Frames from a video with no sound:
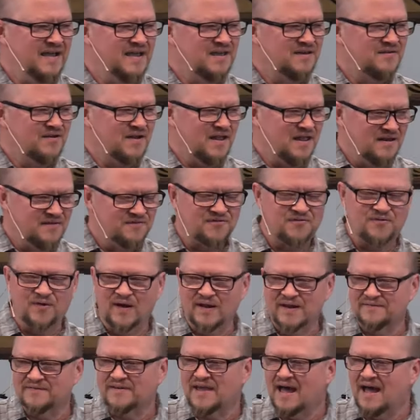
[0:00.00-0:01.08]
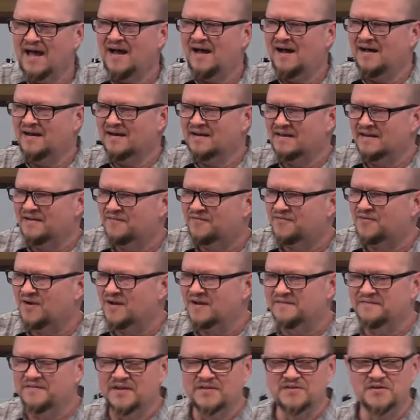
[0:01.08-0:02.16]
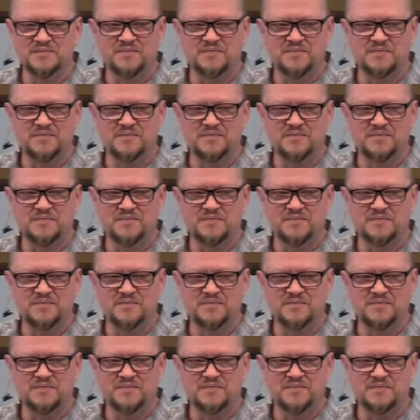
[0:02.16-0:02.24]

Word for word: in, in front of God and in front of other